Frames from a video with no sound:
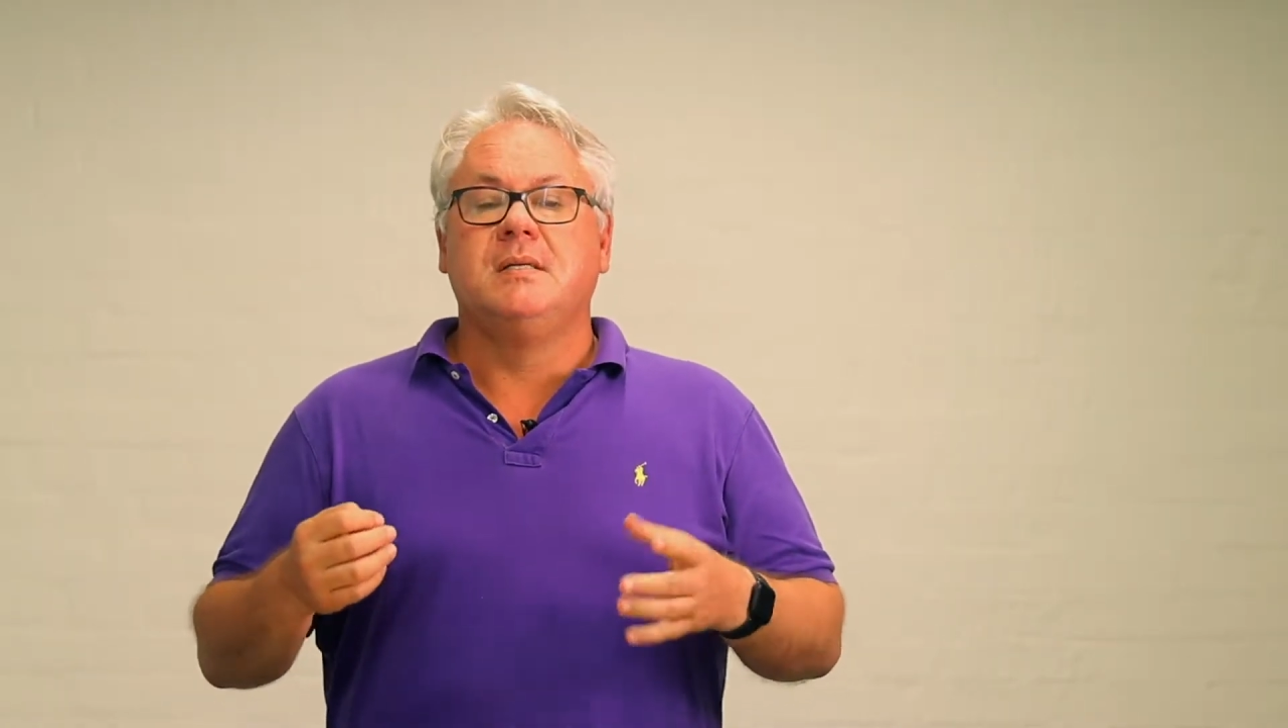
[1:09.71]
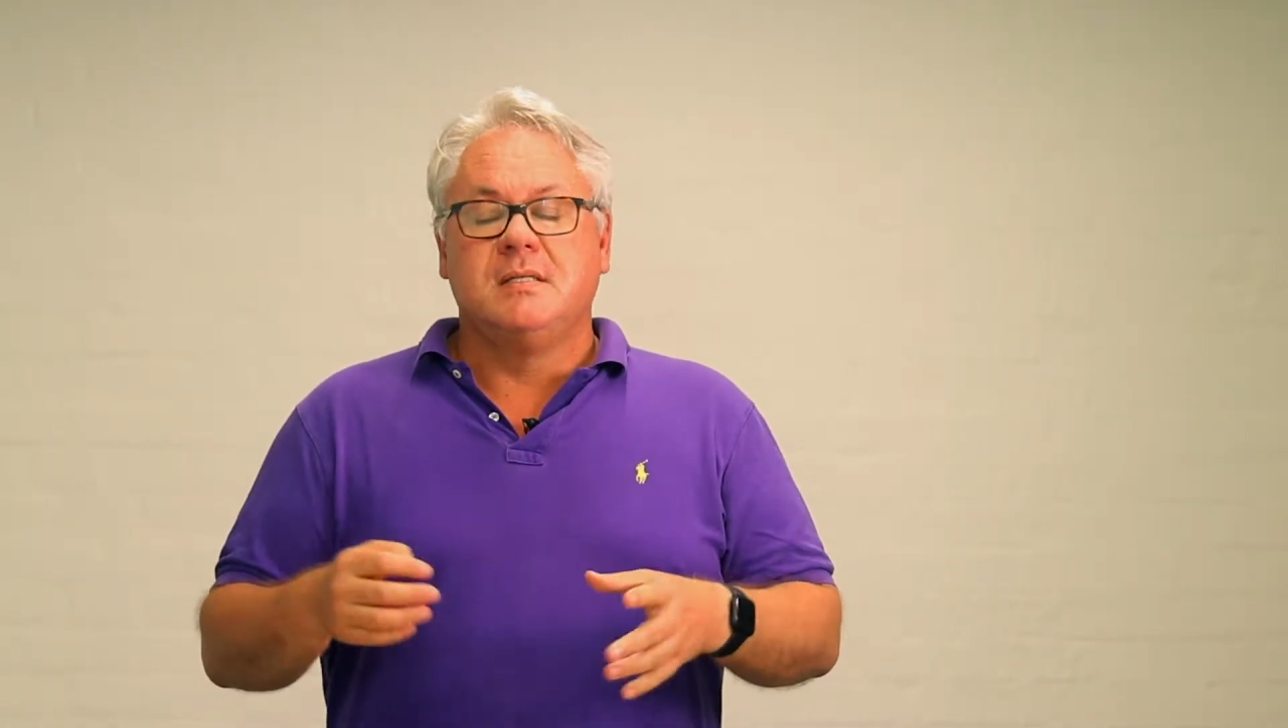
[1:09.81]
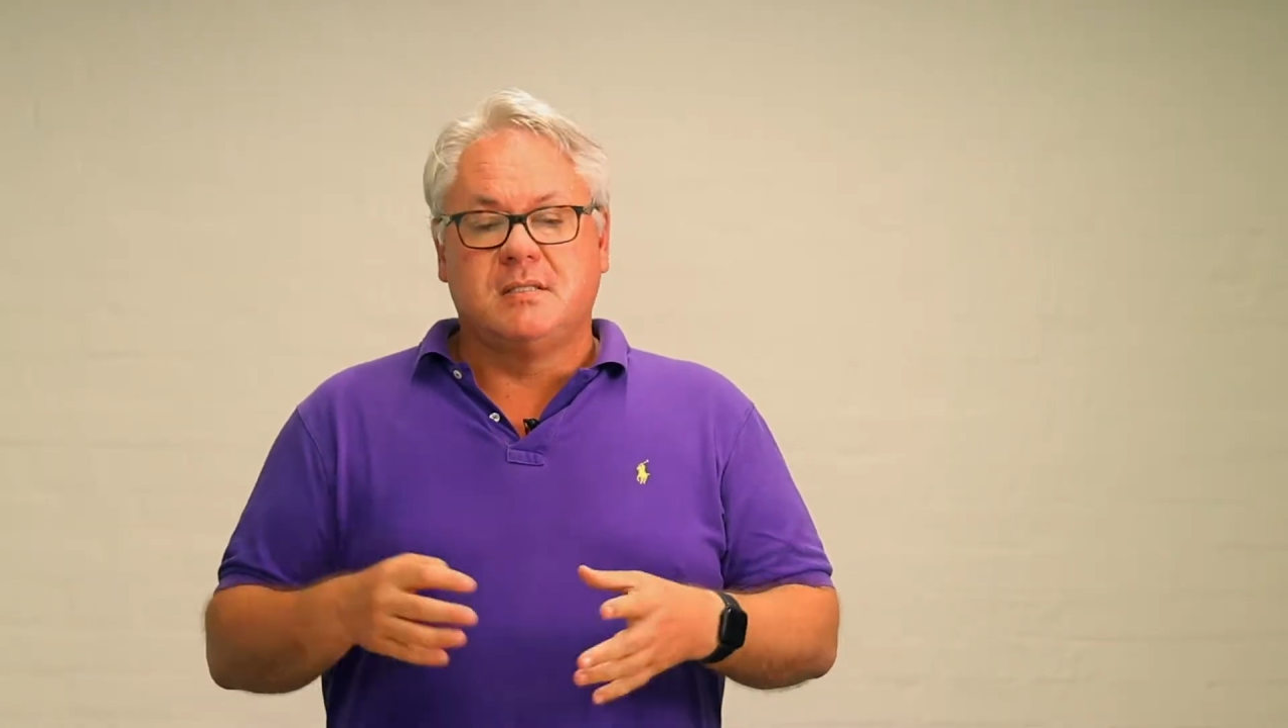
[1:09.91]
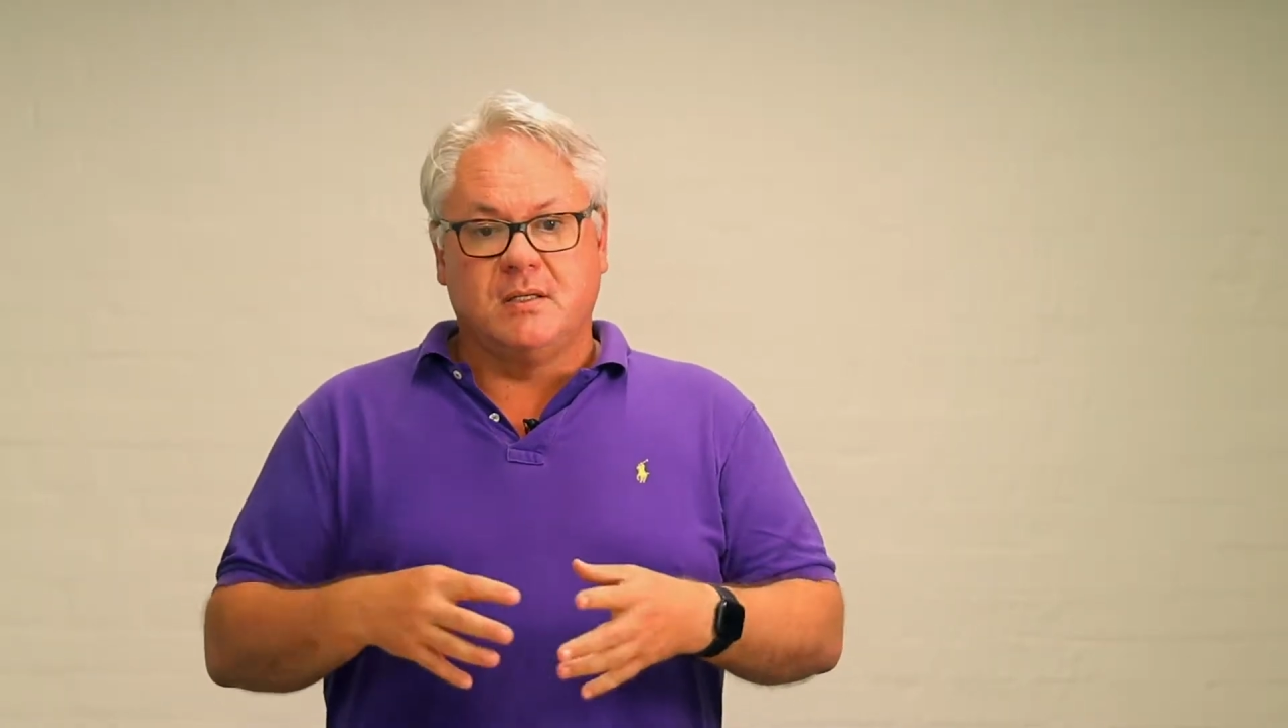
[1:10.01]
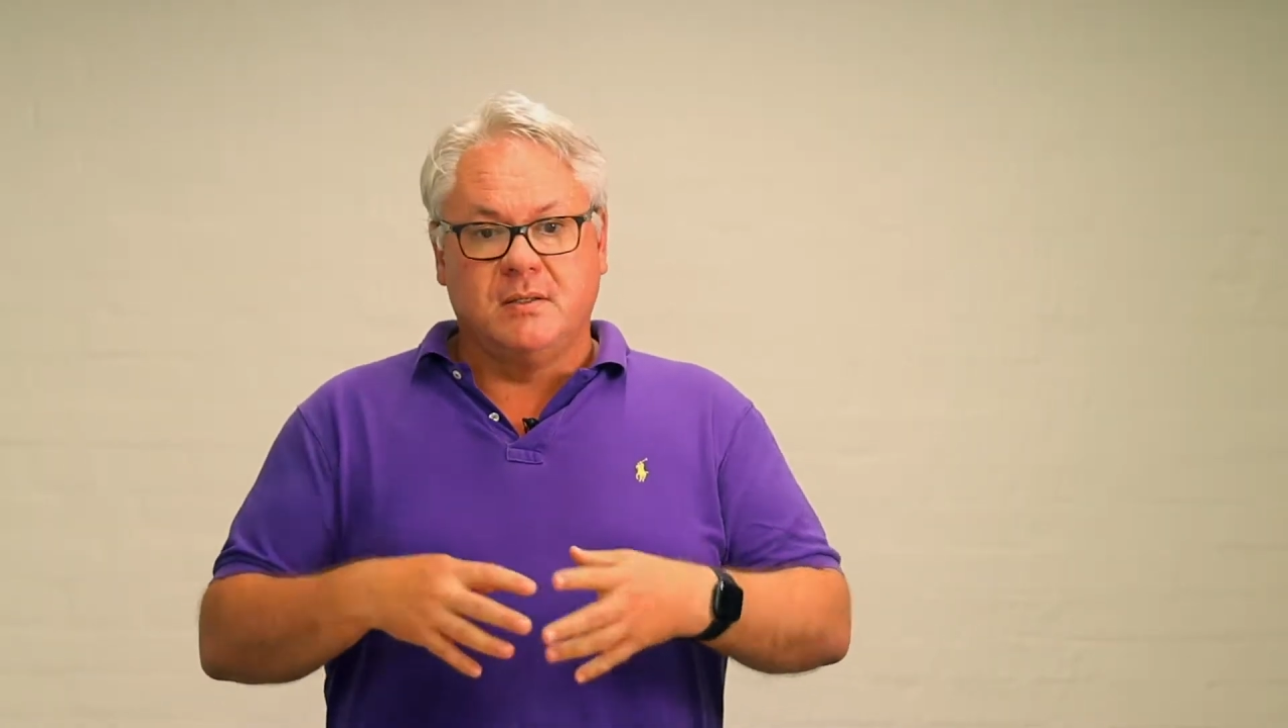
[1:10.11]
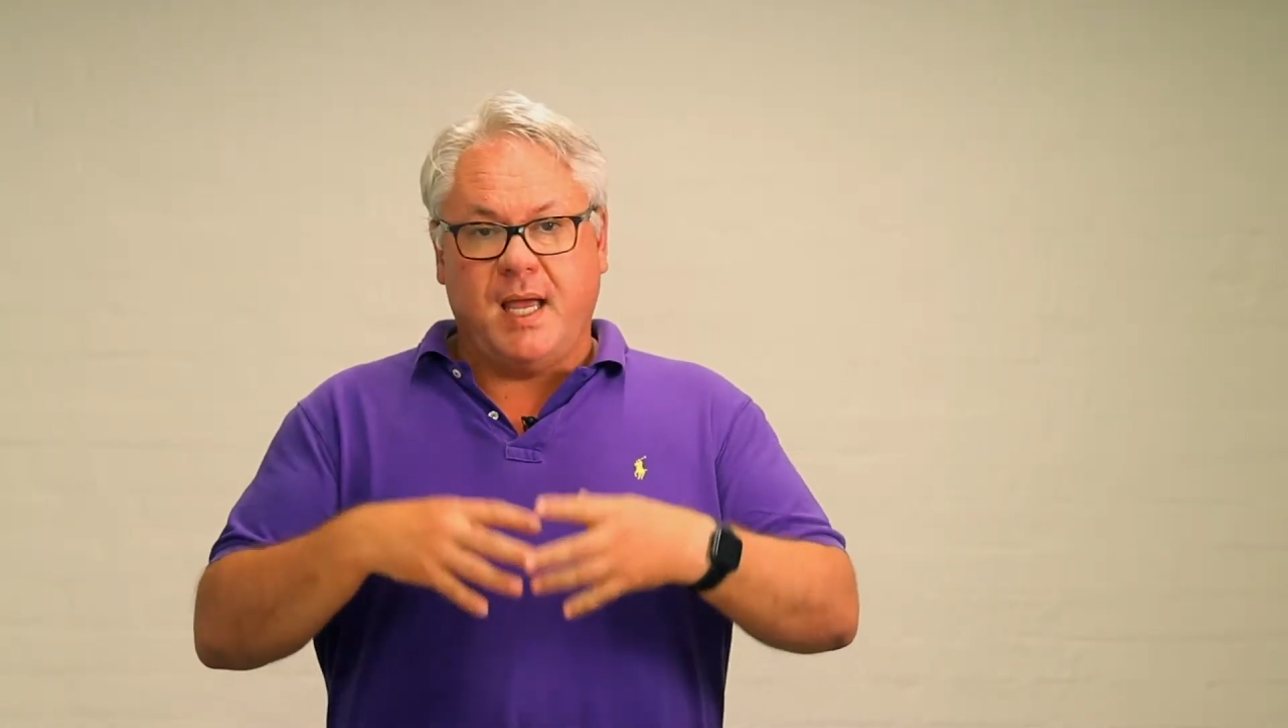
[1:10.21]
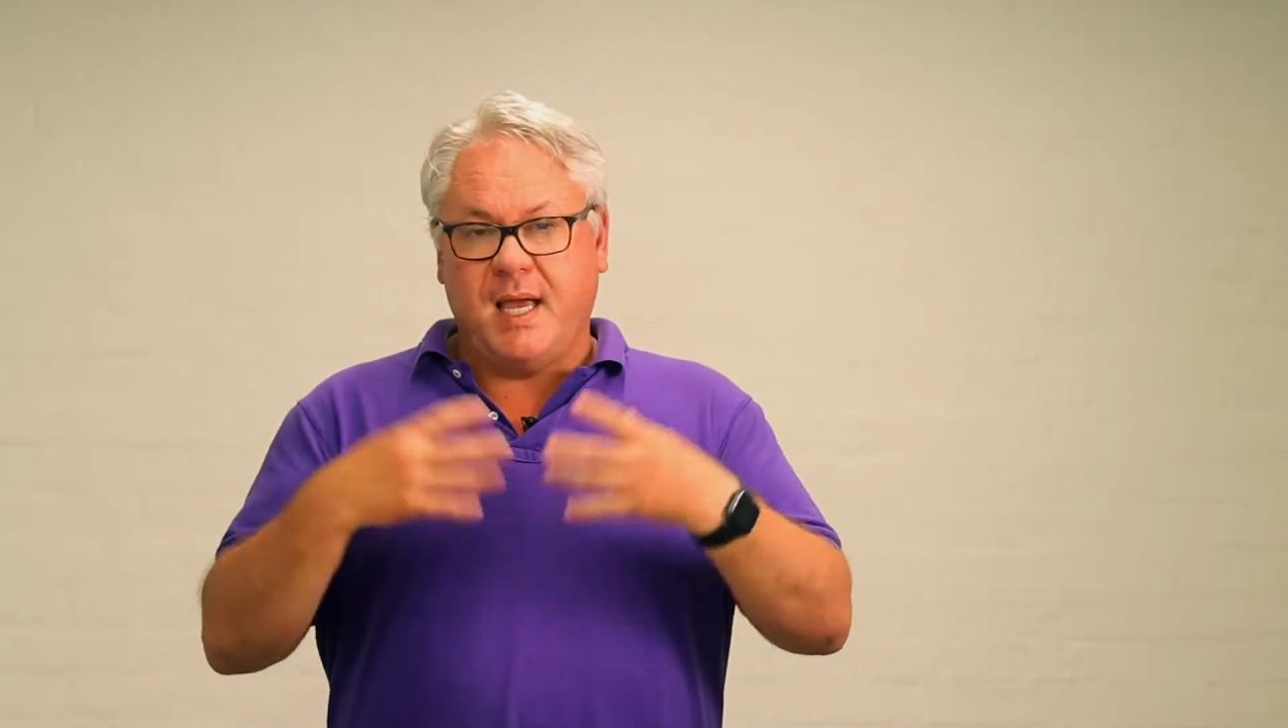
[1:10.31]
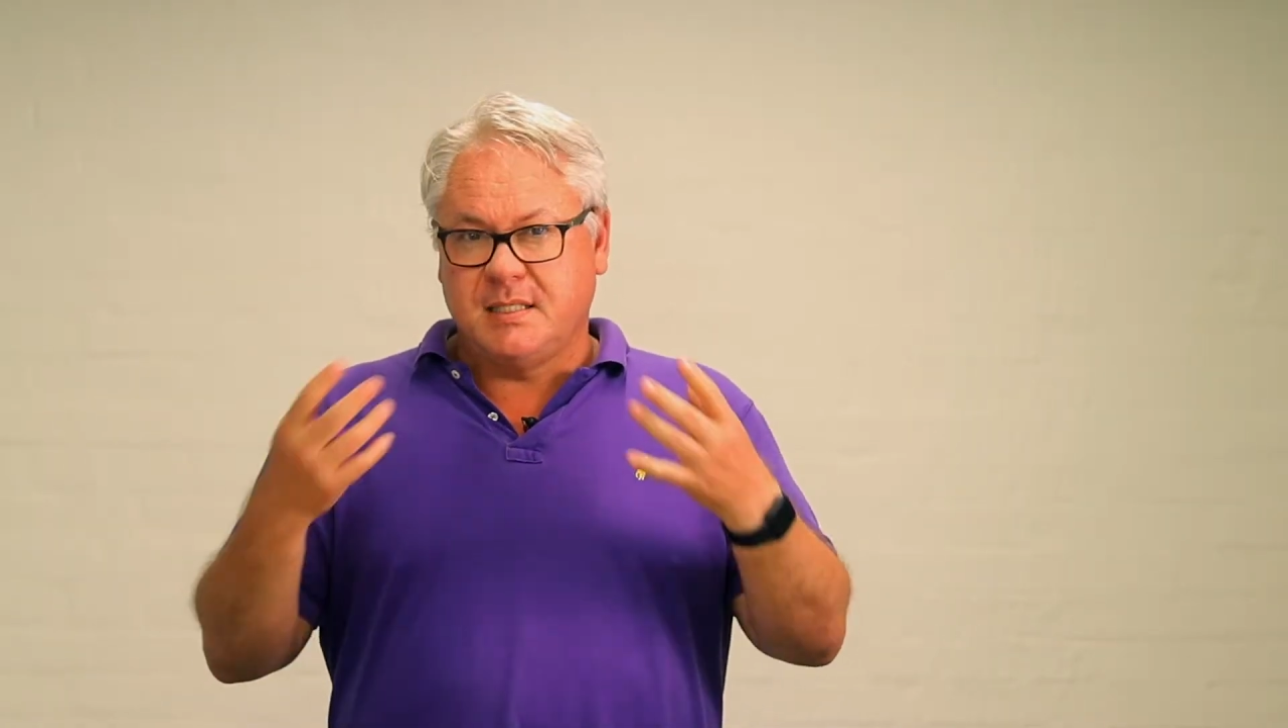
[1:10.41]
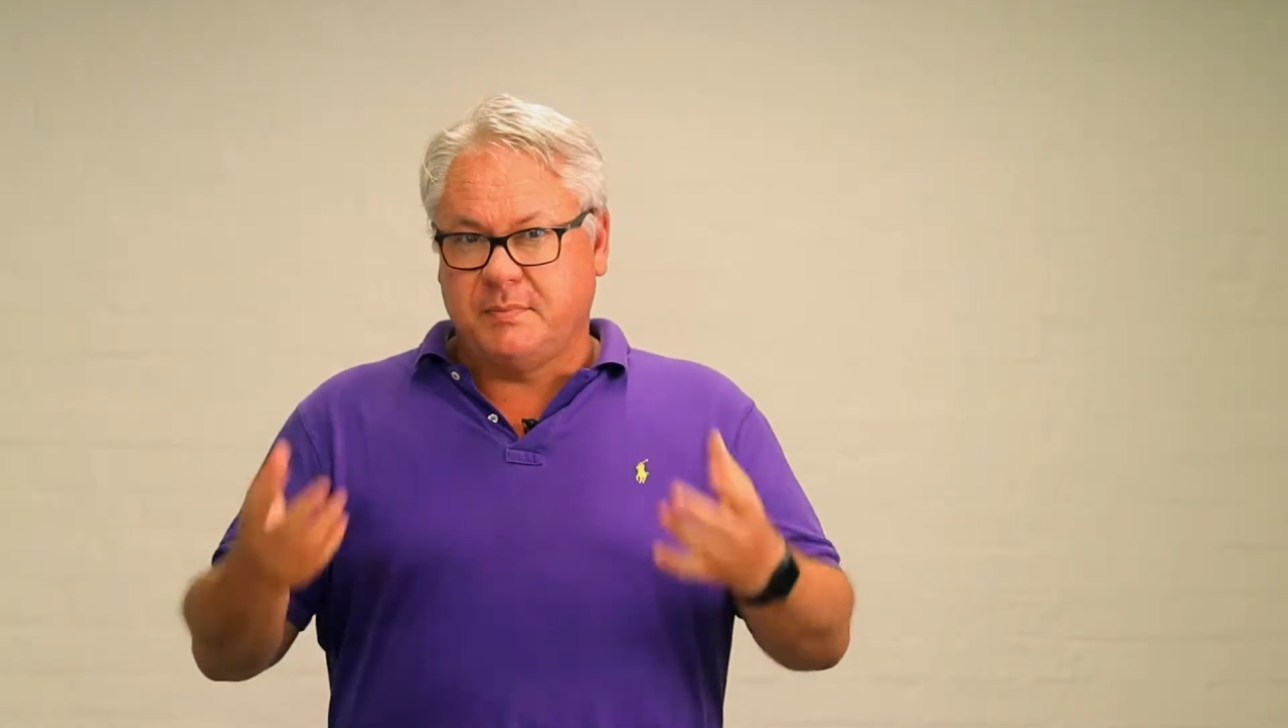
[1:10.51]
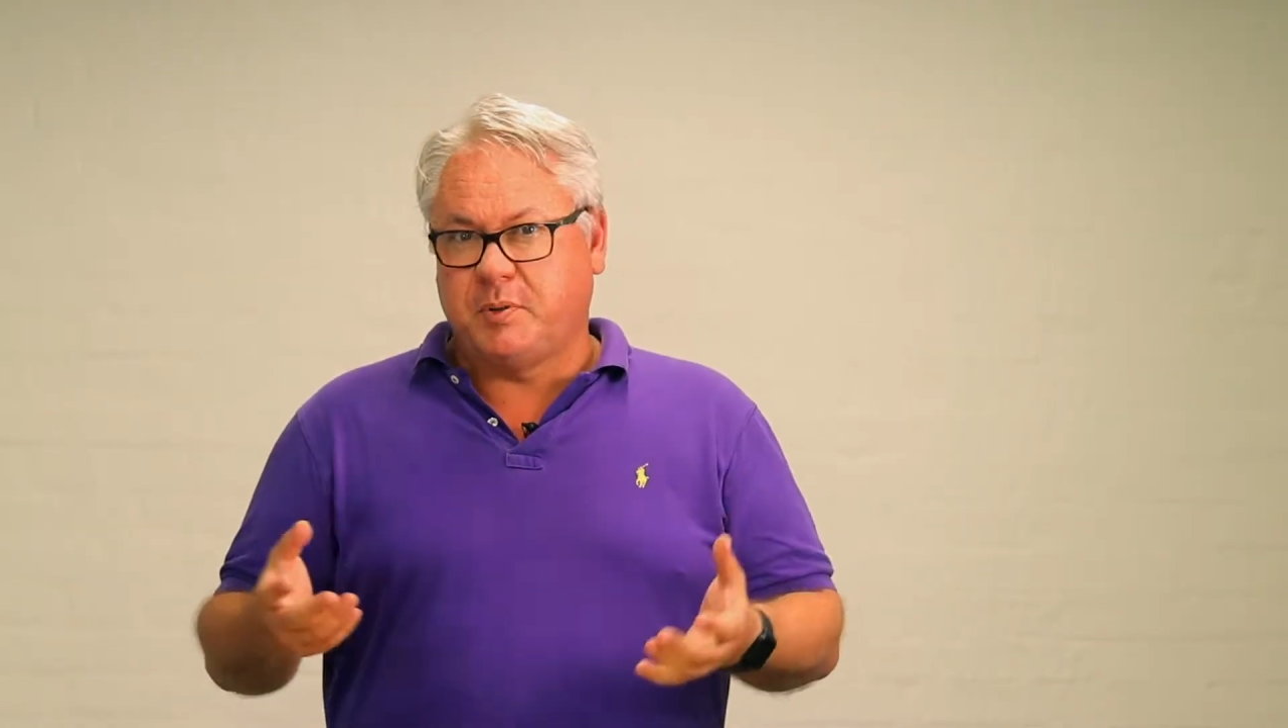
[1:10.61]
So as a